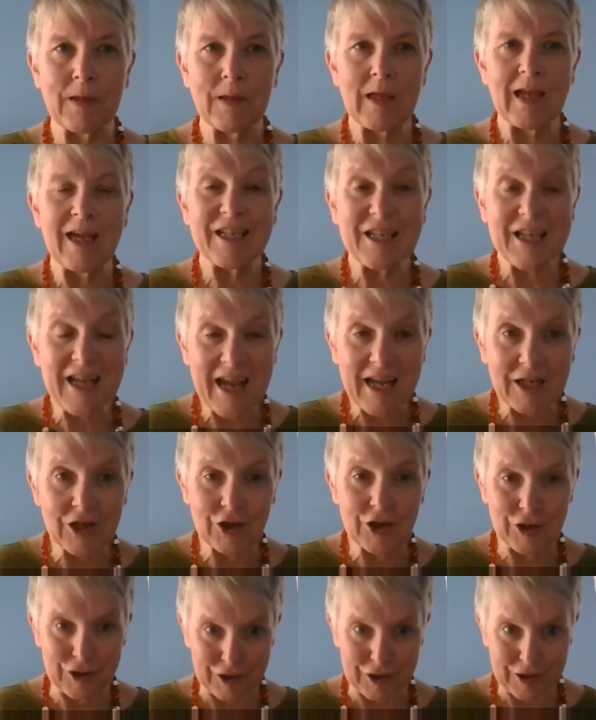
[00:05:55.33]

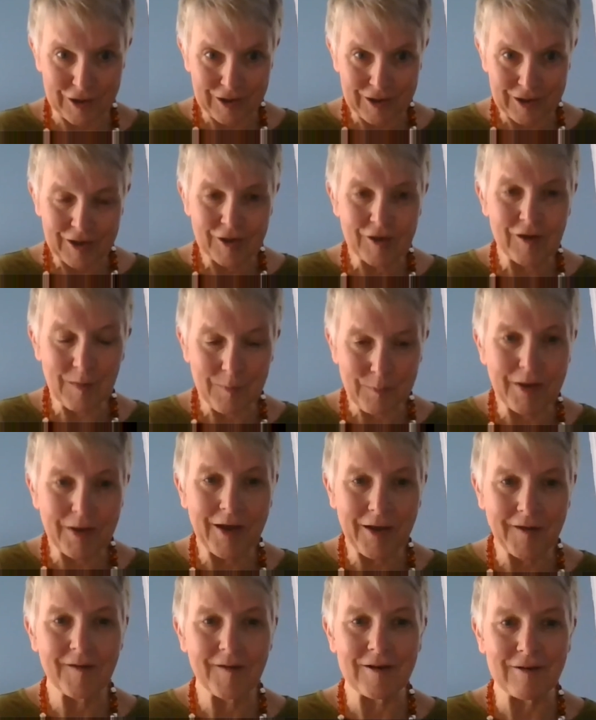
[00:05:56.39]
attention to the
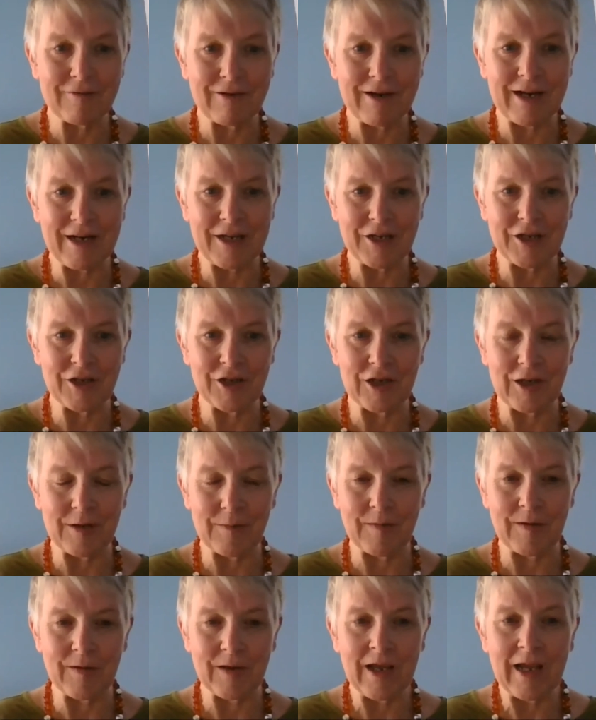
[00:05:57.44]
personal
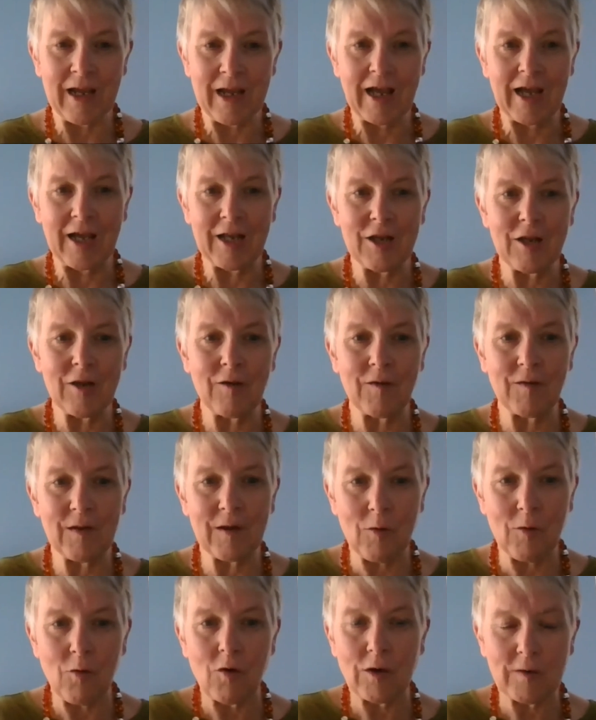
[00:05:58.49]
relationships and
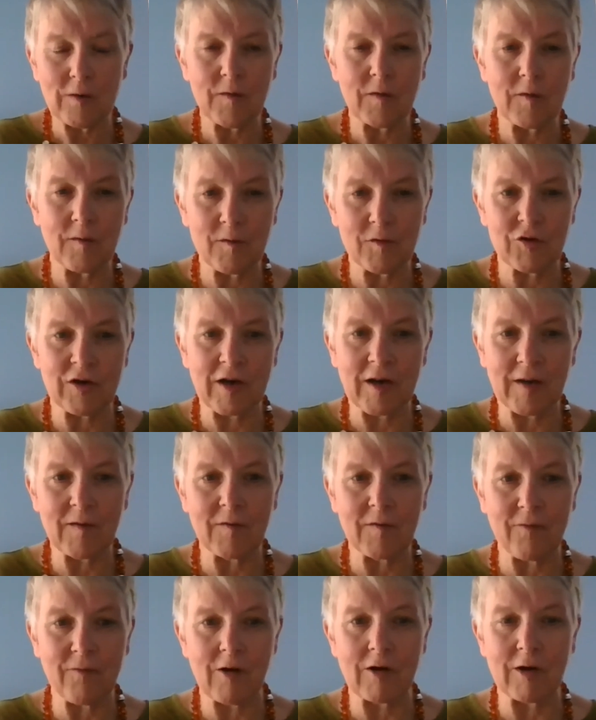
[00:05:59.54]
using all of those
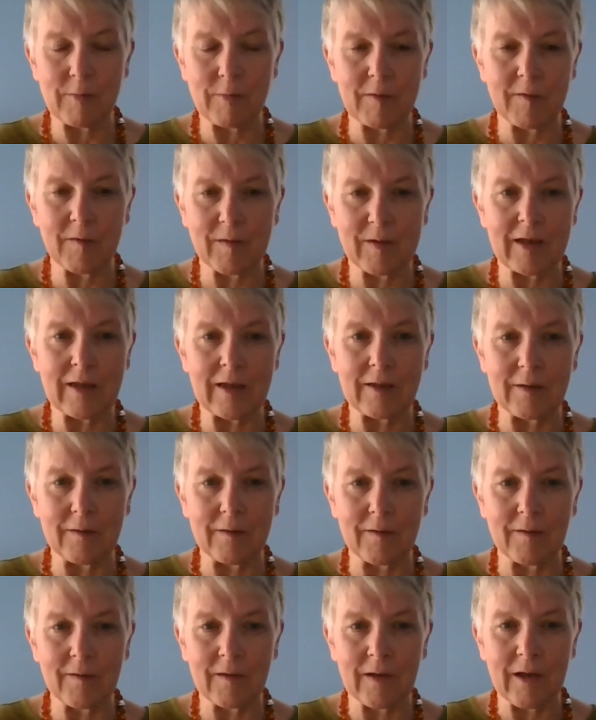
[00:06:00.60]
transferable
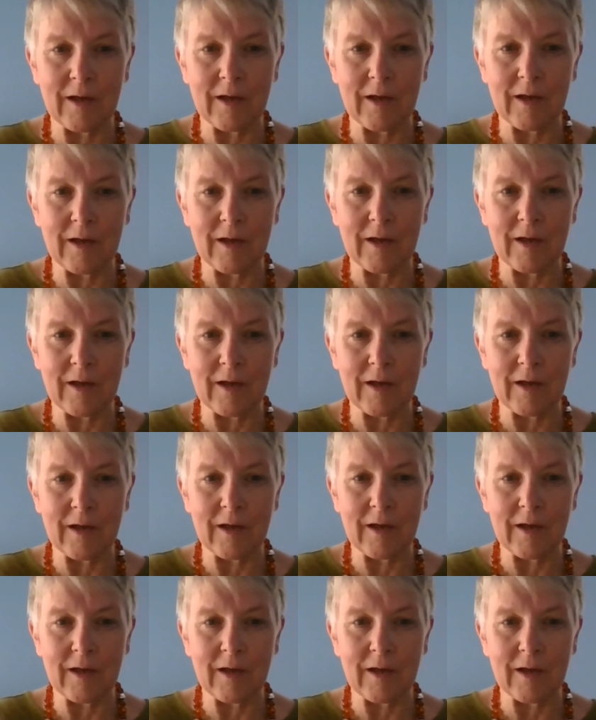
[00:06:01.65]
skills of